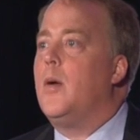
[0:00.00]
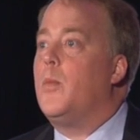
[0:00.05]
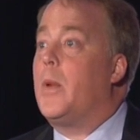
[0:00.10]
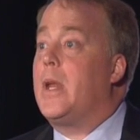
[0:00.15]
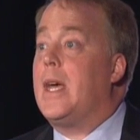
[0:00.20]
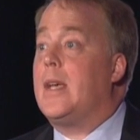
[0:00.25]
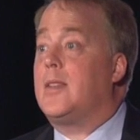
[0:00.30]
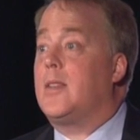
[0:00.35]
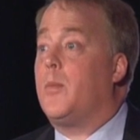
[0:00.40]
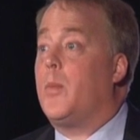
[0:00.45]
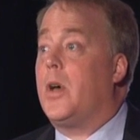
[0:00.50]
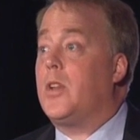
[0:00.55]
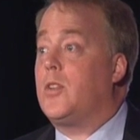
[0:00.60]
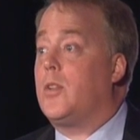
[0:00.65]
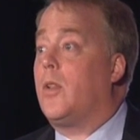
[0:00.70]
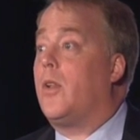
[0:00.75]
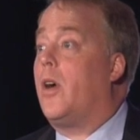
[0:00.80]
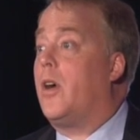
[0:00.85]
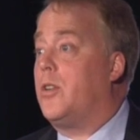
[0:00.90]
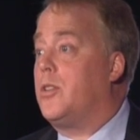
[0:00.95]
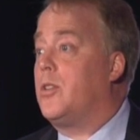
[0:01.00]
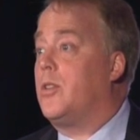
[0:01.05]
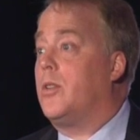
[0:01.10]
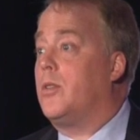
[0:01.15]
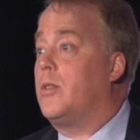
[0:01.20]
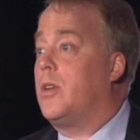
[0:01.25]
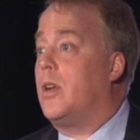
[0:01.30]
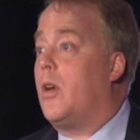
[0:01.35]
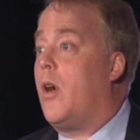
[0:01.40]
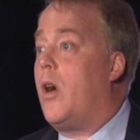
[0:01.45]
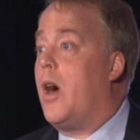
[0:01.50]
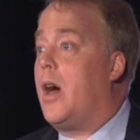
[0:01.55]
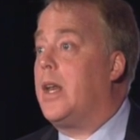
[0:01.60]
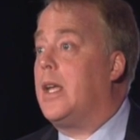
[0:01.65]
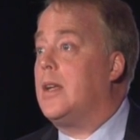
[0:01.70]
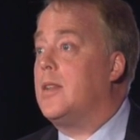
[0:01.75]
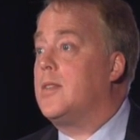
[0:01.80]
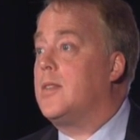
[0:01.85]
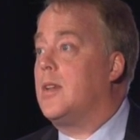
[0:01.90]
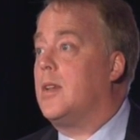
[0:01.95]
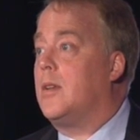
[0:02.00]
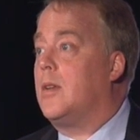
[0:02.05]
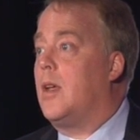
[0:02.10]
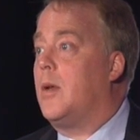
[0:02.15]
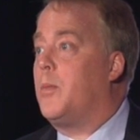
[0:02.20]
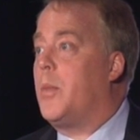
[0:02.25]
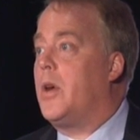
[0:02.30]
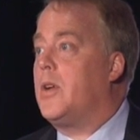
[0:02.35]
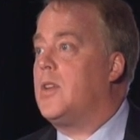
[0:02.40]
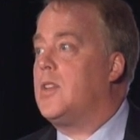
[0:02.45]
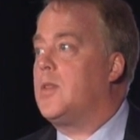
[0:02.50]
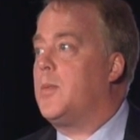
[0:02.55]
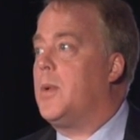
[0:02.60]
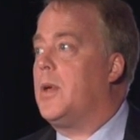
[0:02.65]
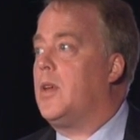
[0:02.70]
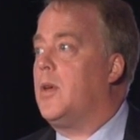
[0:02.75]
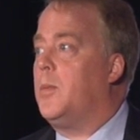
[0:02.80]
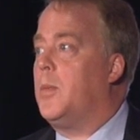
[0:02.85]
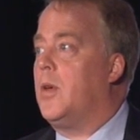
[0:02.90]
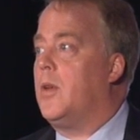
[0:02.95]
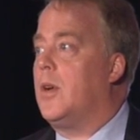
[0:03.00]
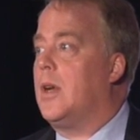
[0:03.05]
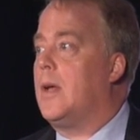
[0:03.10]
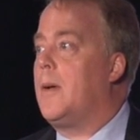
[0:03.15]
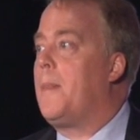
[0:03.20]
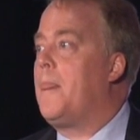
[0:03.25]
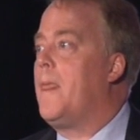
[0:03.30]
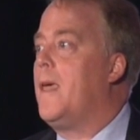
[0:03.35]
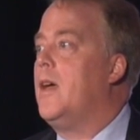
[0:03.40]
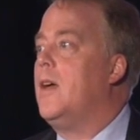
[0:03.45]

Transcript: but has a much larger you know, audience and, and participant community.